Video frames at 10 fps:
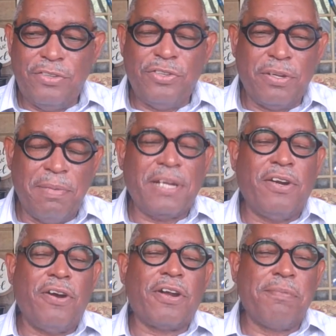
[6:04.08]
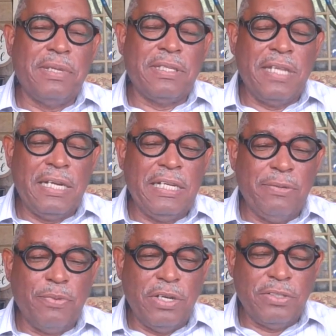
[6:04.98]
guess you could make an argument that he
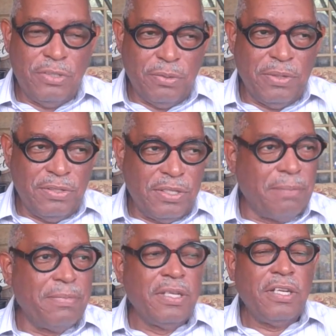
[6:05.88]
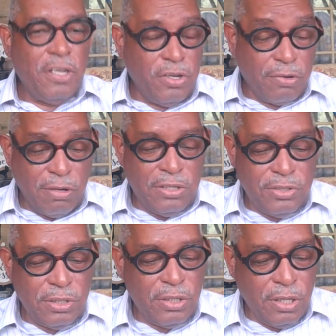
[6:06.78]
was doing some
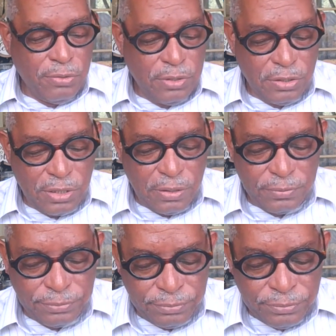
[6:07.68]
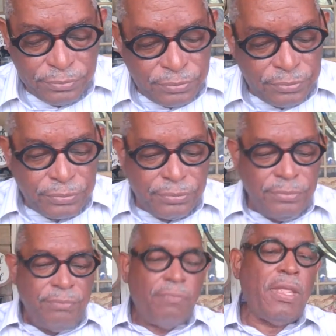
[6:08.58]
integration on his own.
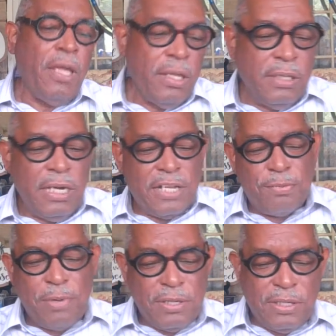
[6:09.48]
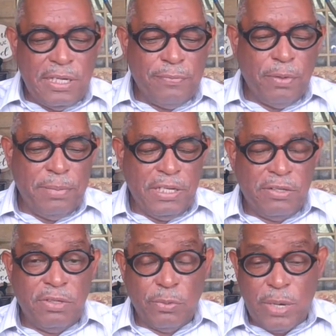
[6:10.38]
The next president will
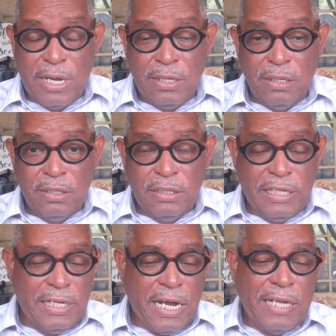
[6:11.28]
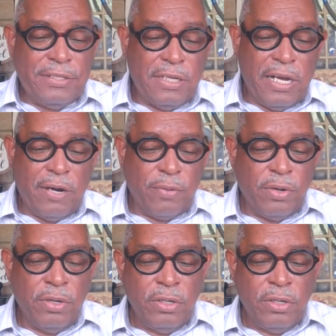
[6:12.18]
be Dwight D. Eisenhower.